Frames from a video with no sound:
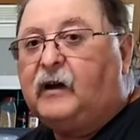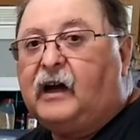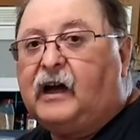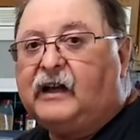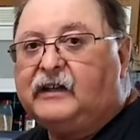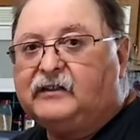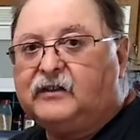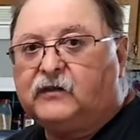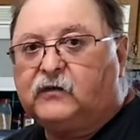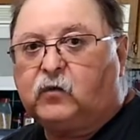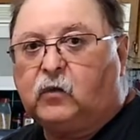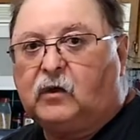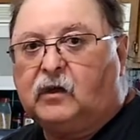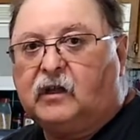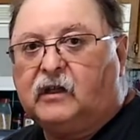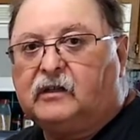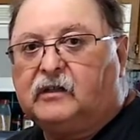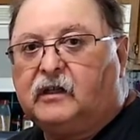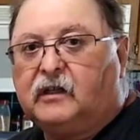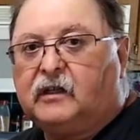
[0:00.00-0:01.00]
I just
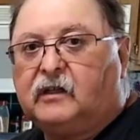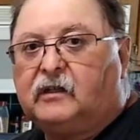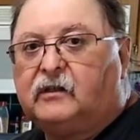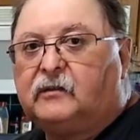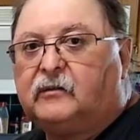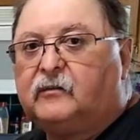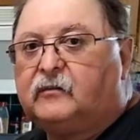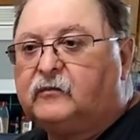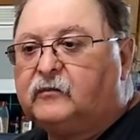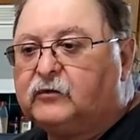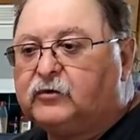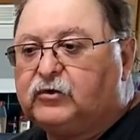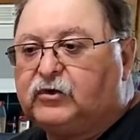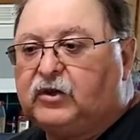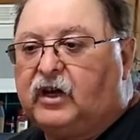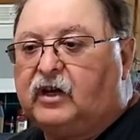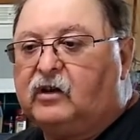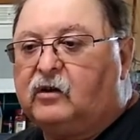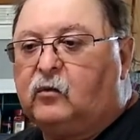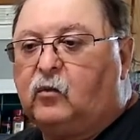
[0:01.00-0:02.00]
wanted to
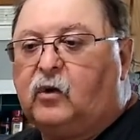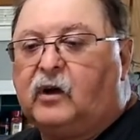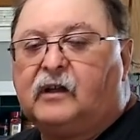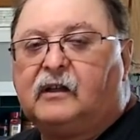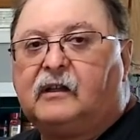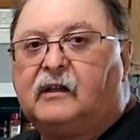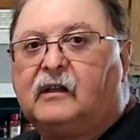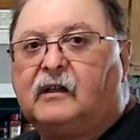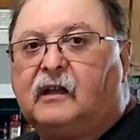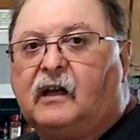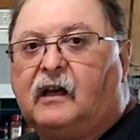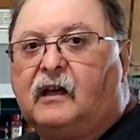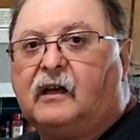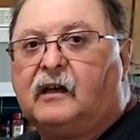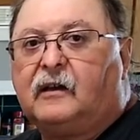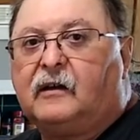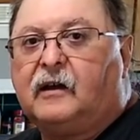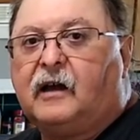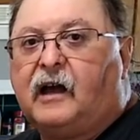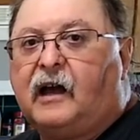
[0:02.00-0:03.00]
share what
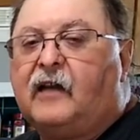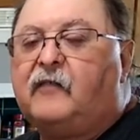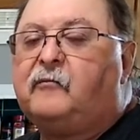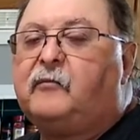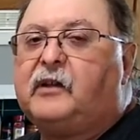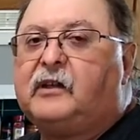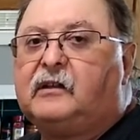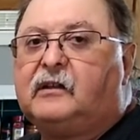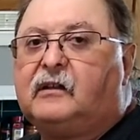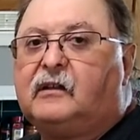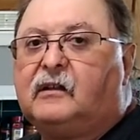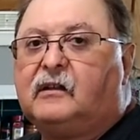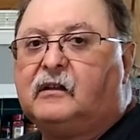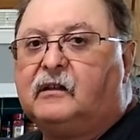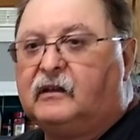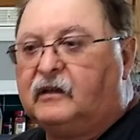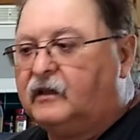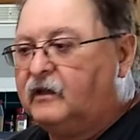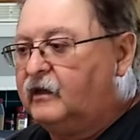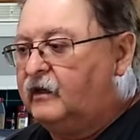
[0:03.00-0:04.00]
I've been
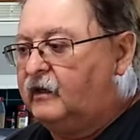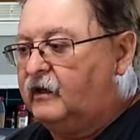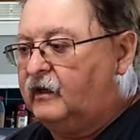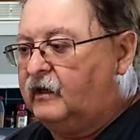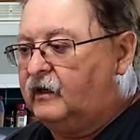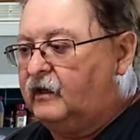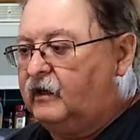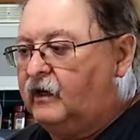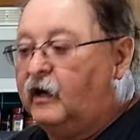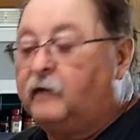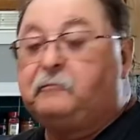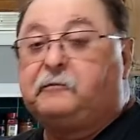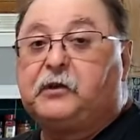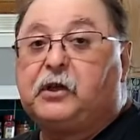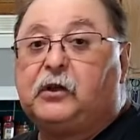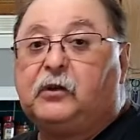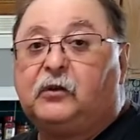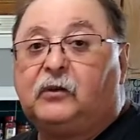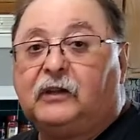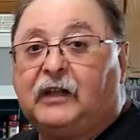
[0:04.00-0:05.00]
up
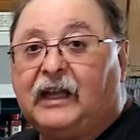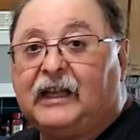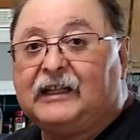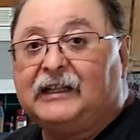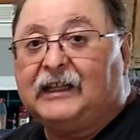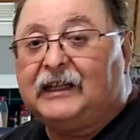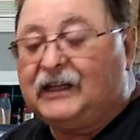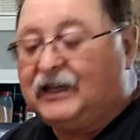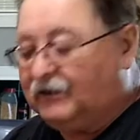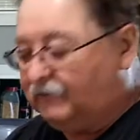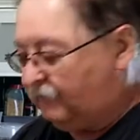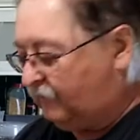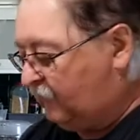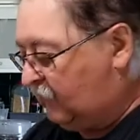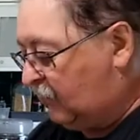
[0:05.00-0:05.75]
to lately.